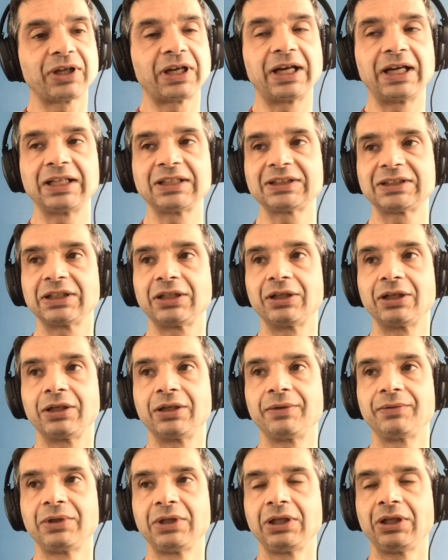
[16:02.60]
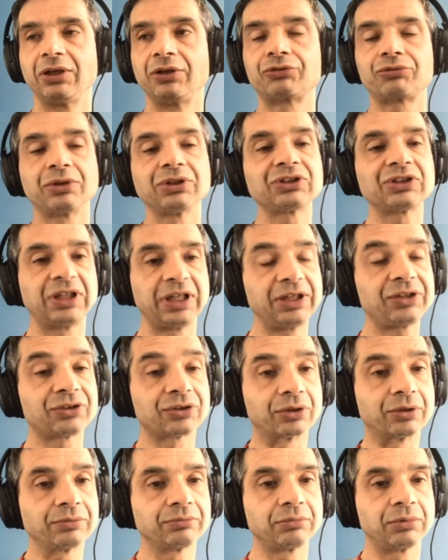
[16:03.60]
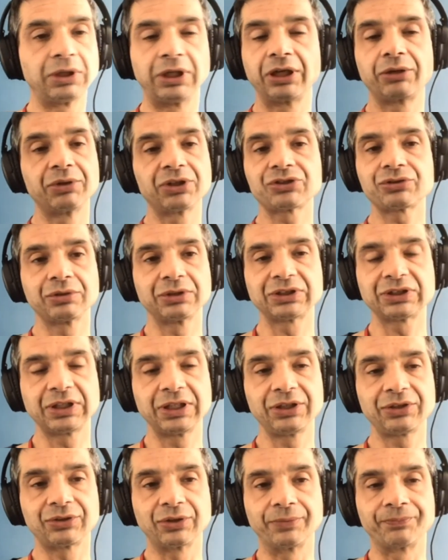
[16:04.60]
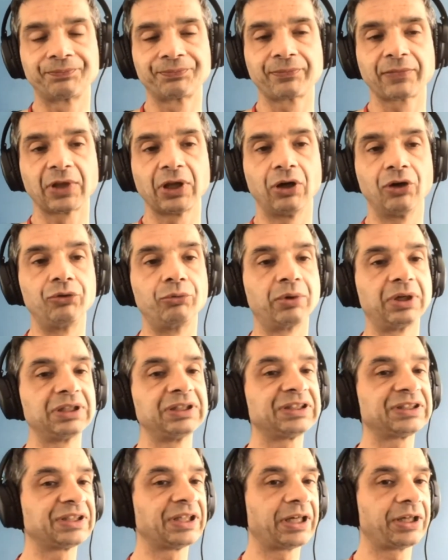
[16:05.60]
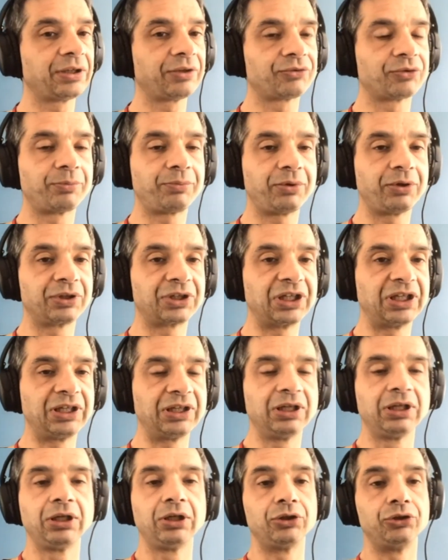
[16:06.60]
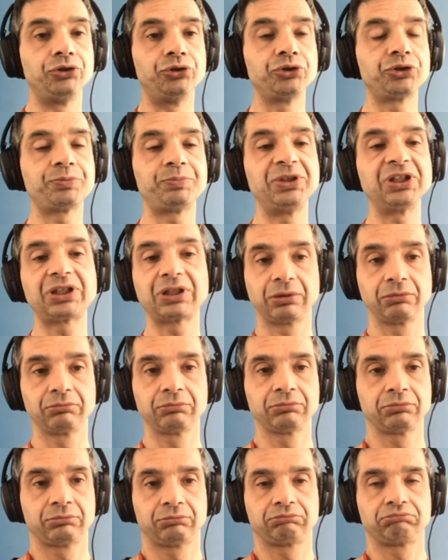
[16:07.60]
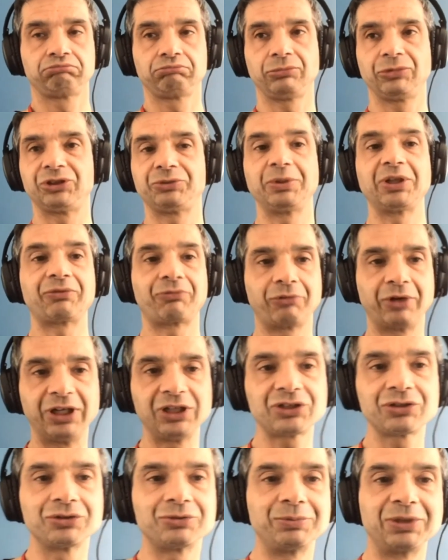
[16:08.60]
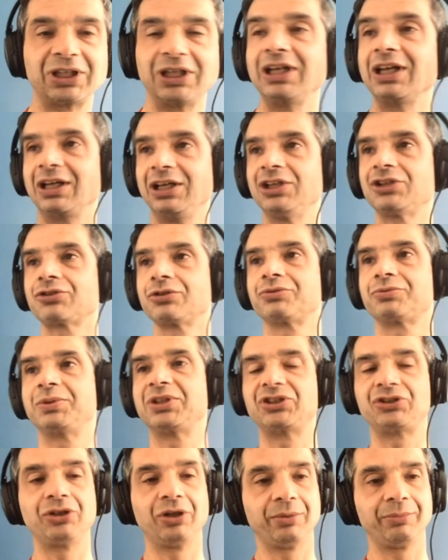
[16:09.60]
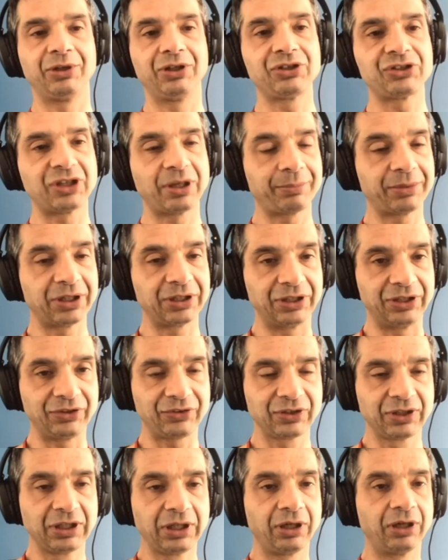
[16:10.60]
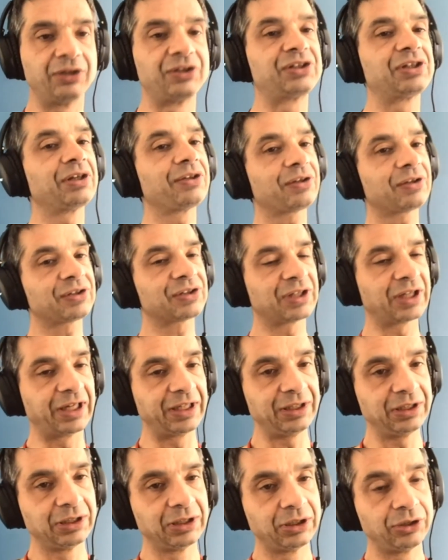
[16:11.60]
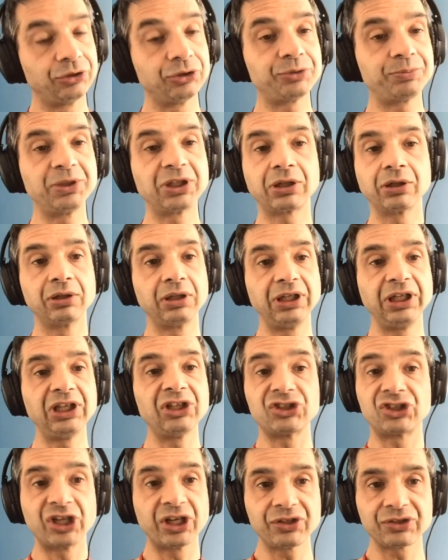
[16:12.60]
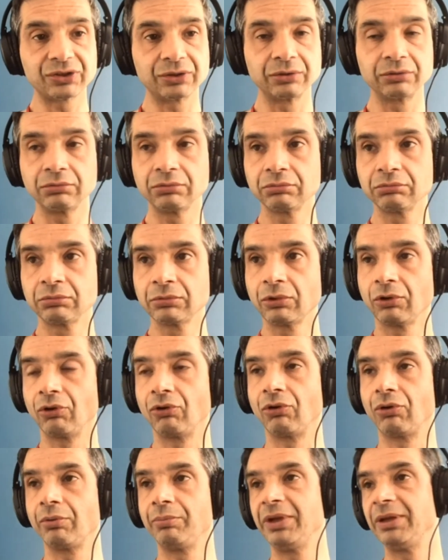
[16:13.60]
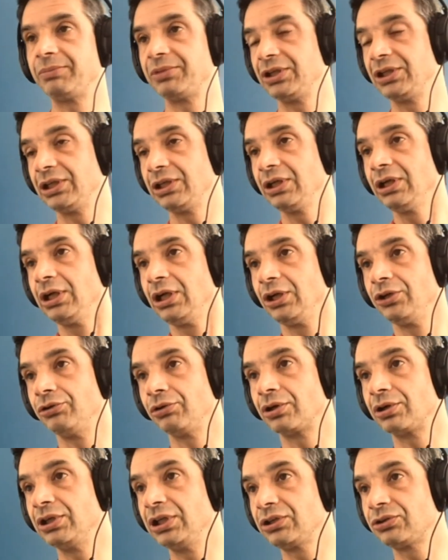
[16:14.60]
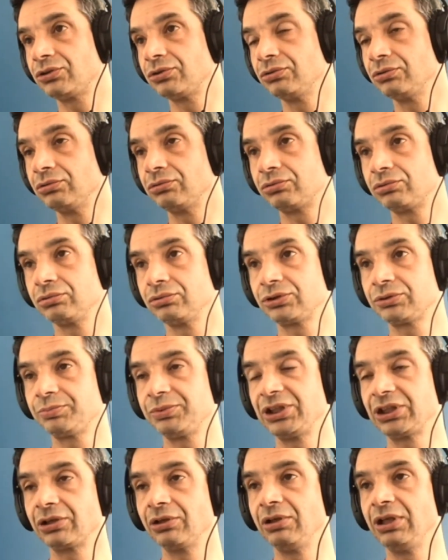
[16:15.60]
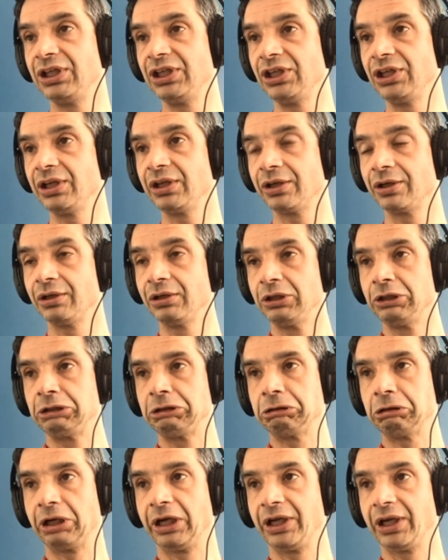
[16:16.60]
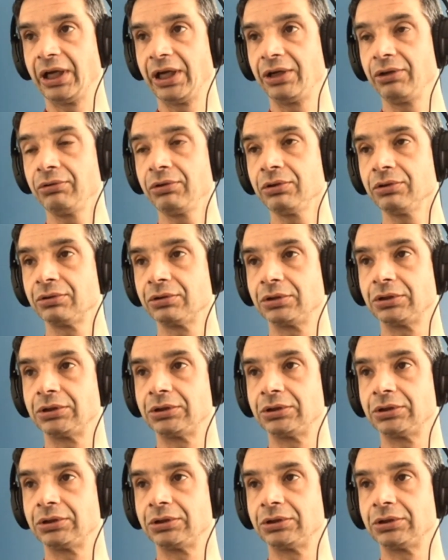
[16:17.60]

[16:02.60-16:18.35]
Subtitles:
as a translator, language translator. On one side of the plugin, you speak French, you speak English, you speak German, Japanese. On the other side, you speak only JSON, or maybe you're going to speak only, I don't know,